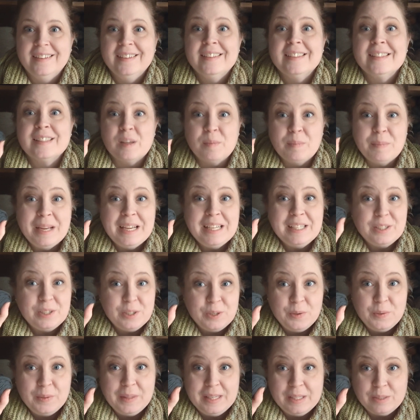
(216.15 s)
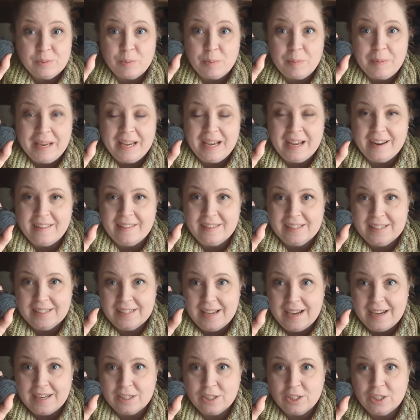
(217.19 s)
Someday soon these will be out of the
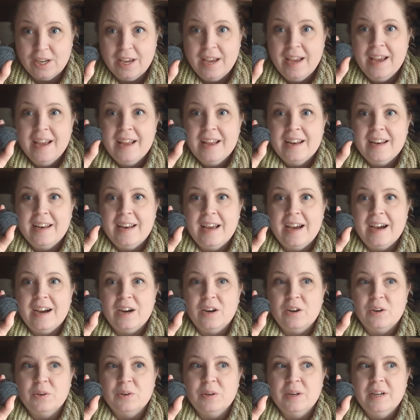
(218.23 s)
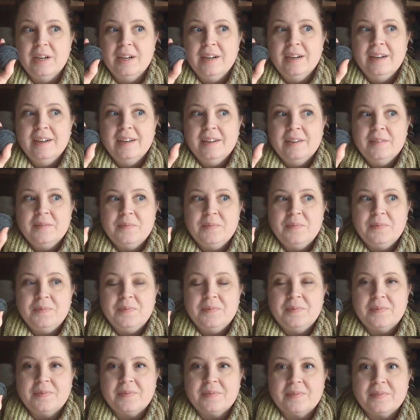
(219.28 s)
stash. Now,
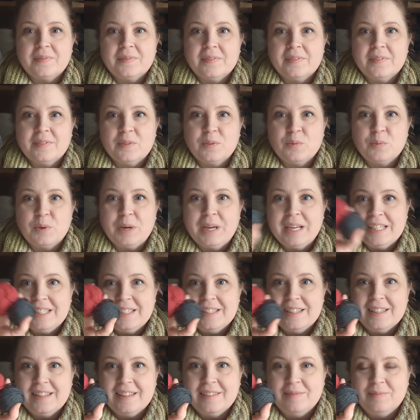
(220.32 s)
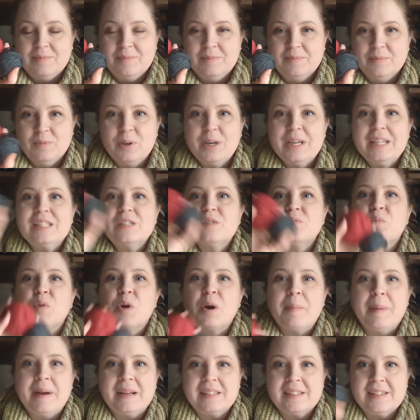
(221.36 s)
we'll get to more
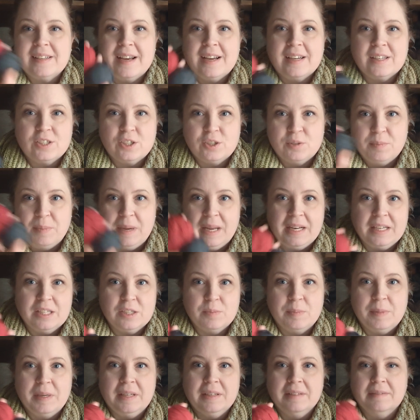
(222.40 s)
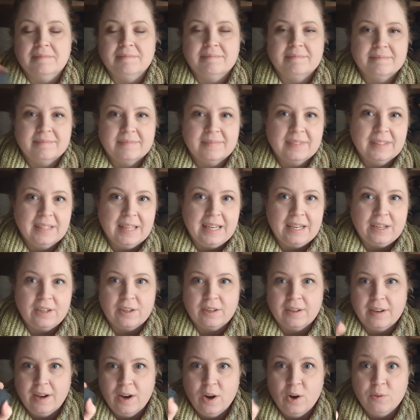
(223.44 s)
about stash management
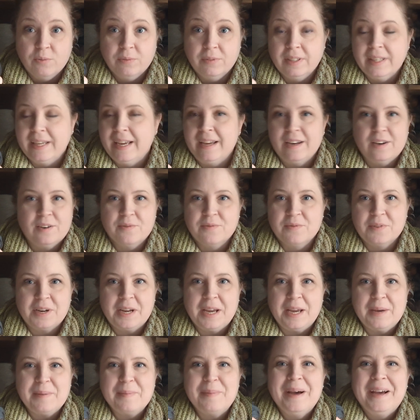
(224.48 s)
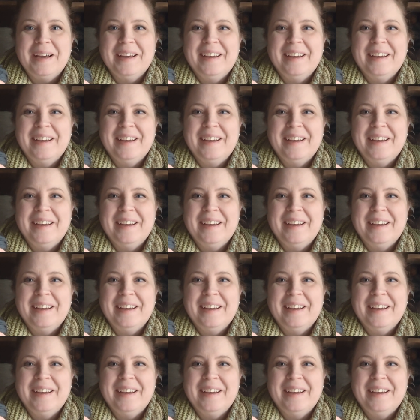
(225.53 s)
later. Hopefully I don't forget.